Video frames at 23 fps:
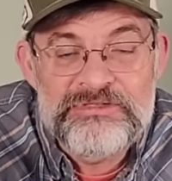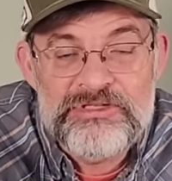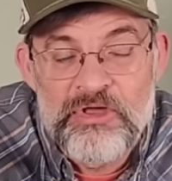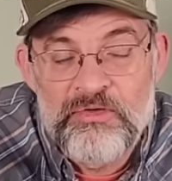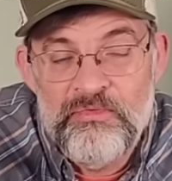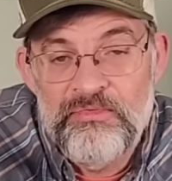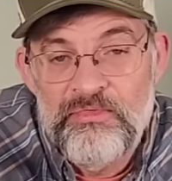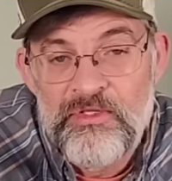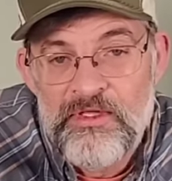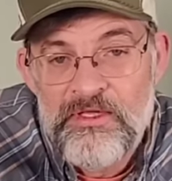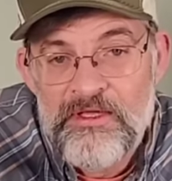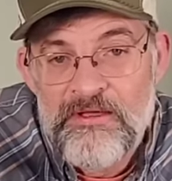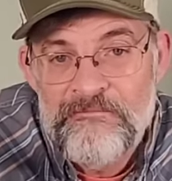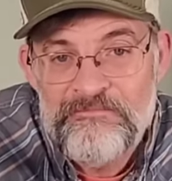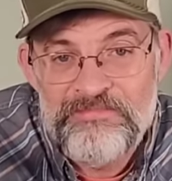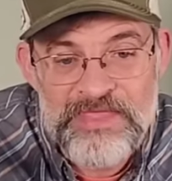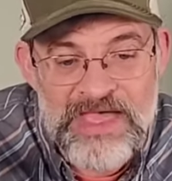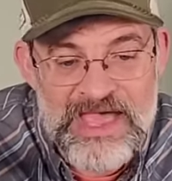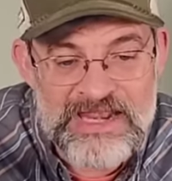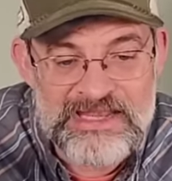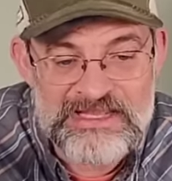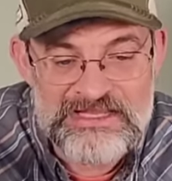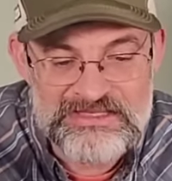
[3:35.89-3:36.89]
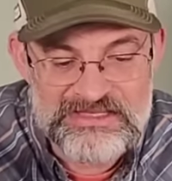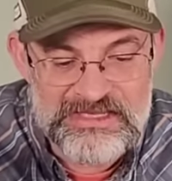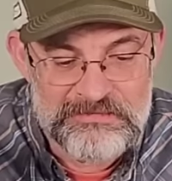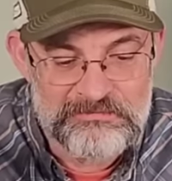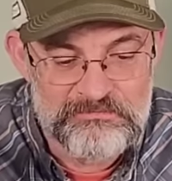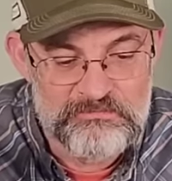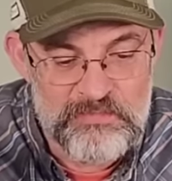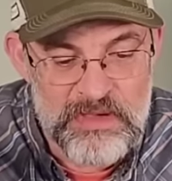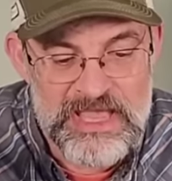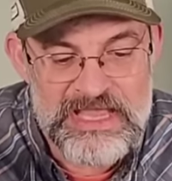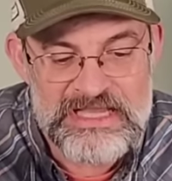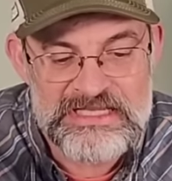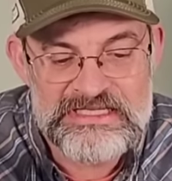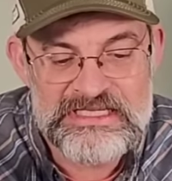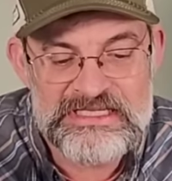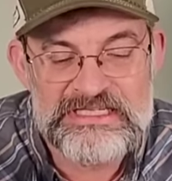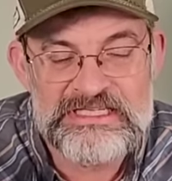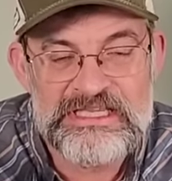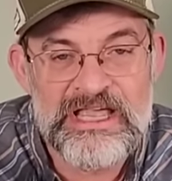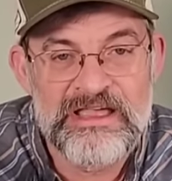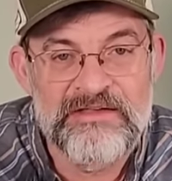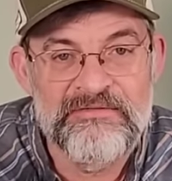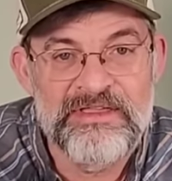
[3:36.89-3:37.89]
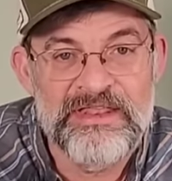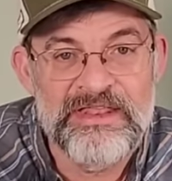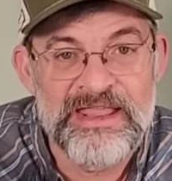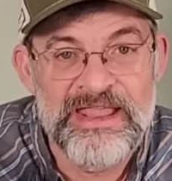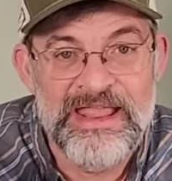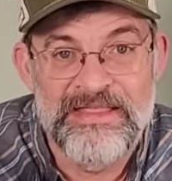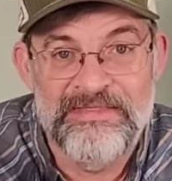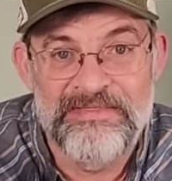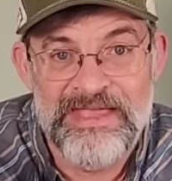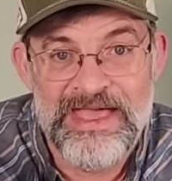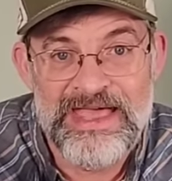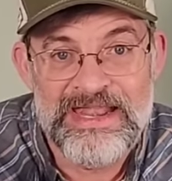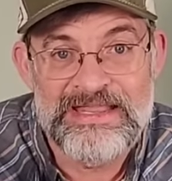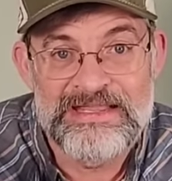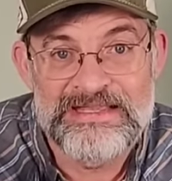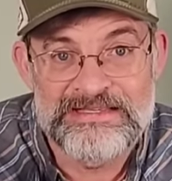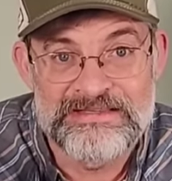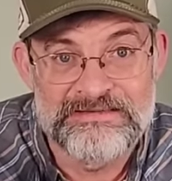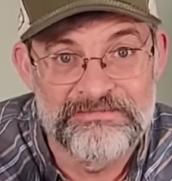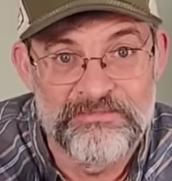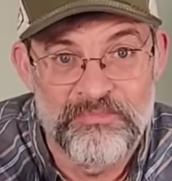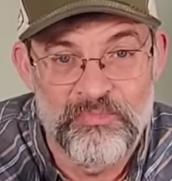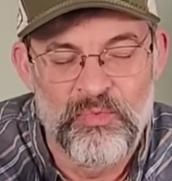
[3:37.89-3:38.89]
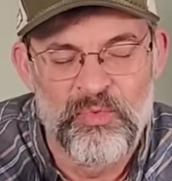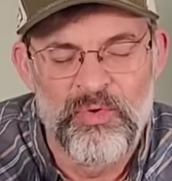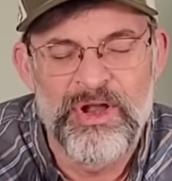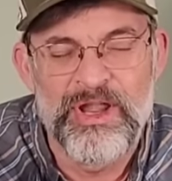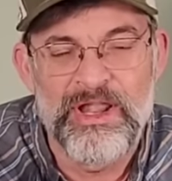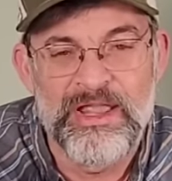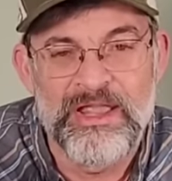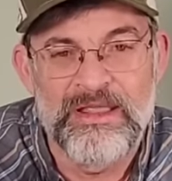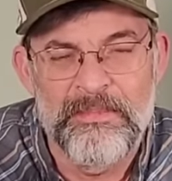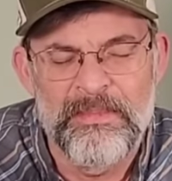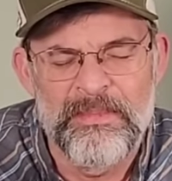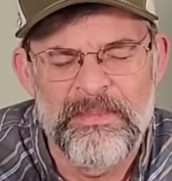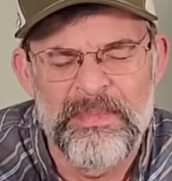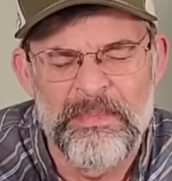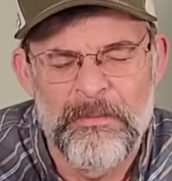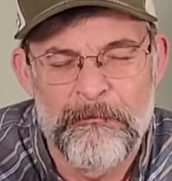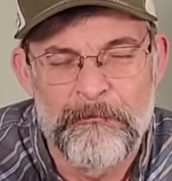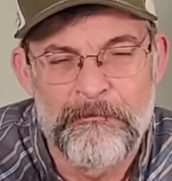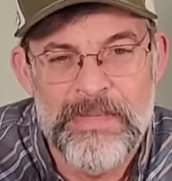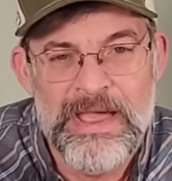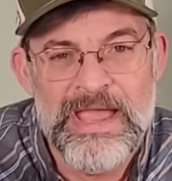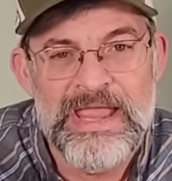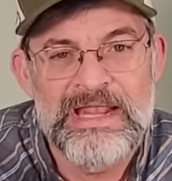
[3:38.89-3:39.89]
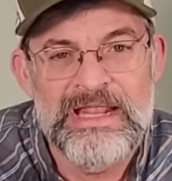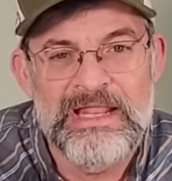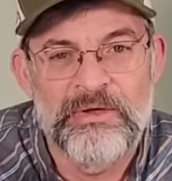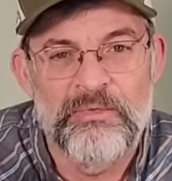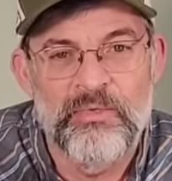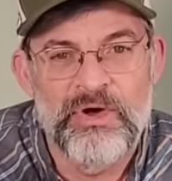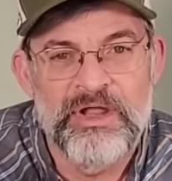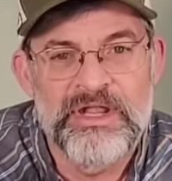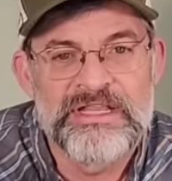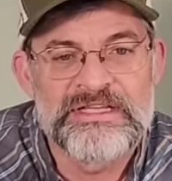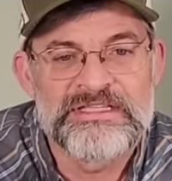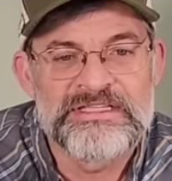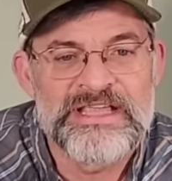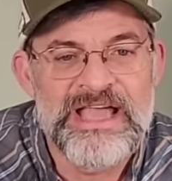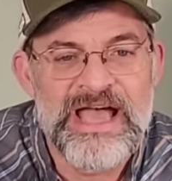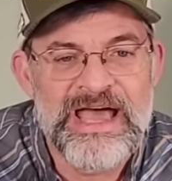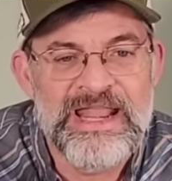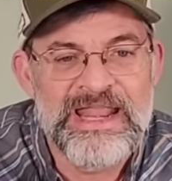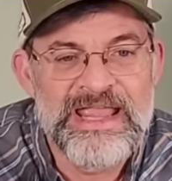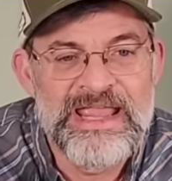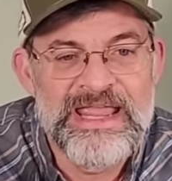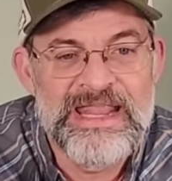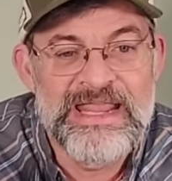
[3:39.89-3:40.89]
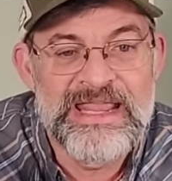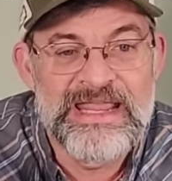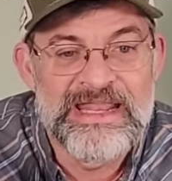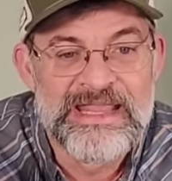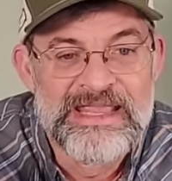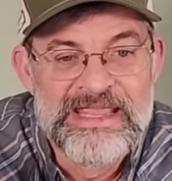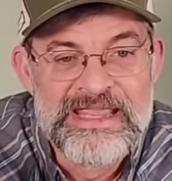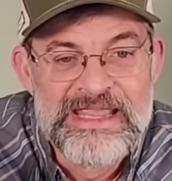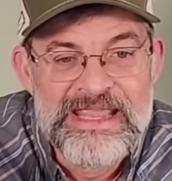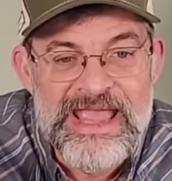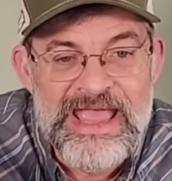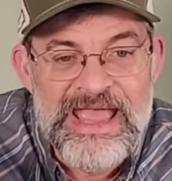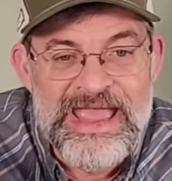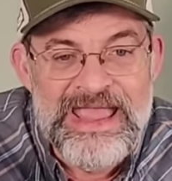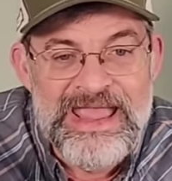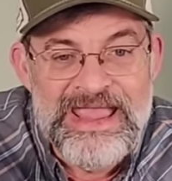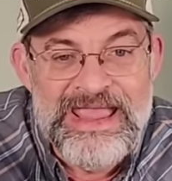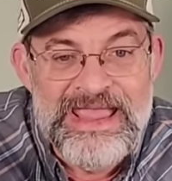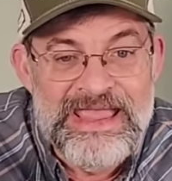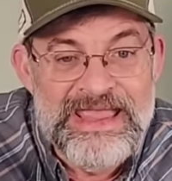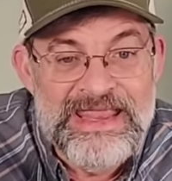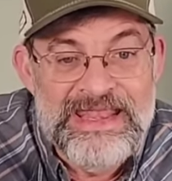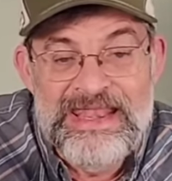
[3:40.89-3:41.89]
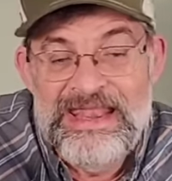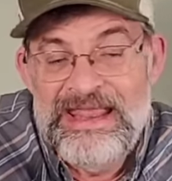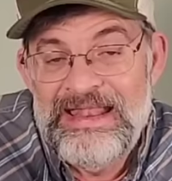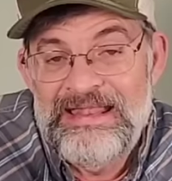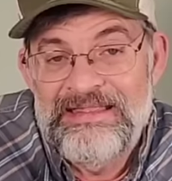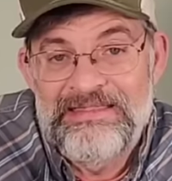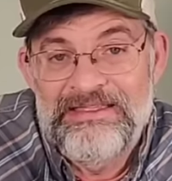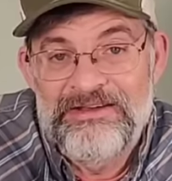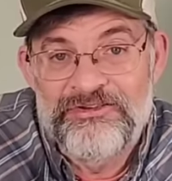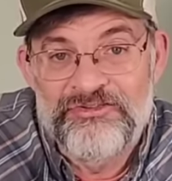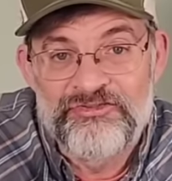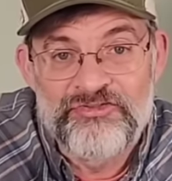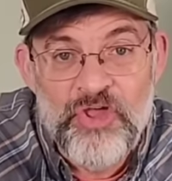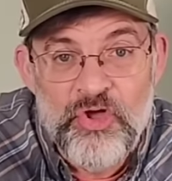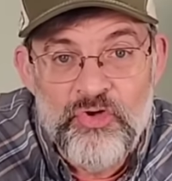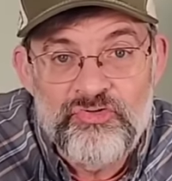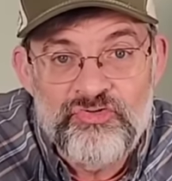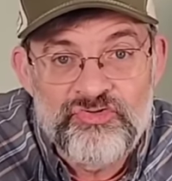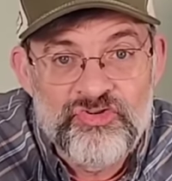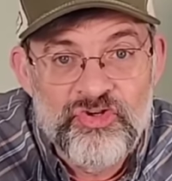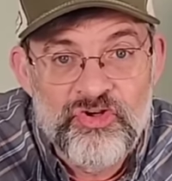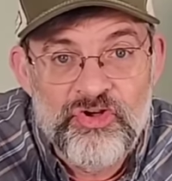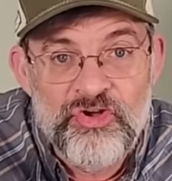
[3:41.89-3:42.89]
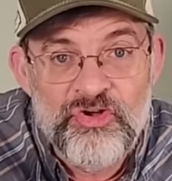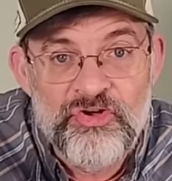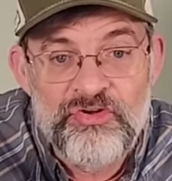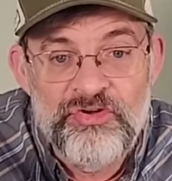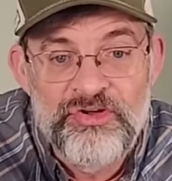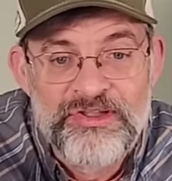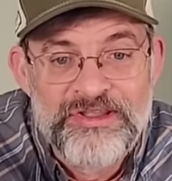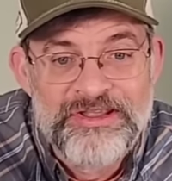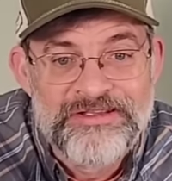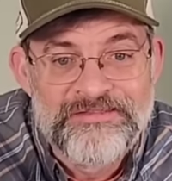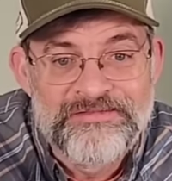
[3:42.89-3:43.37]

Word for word: So that is the basis of it, and that is really mainly what it's got in it and there's no sugar,